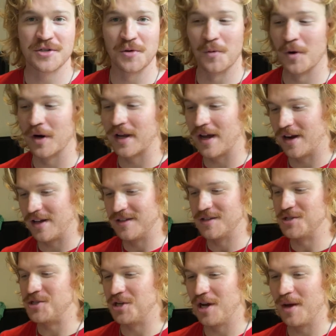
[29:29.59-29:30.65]
to work out in
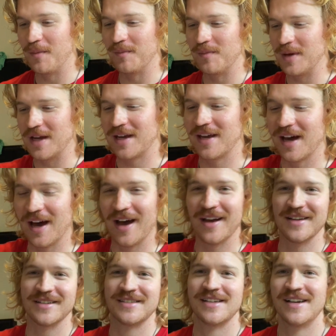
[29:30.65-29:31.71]
the gym
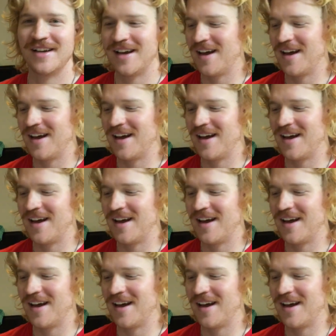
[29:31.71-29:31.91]
because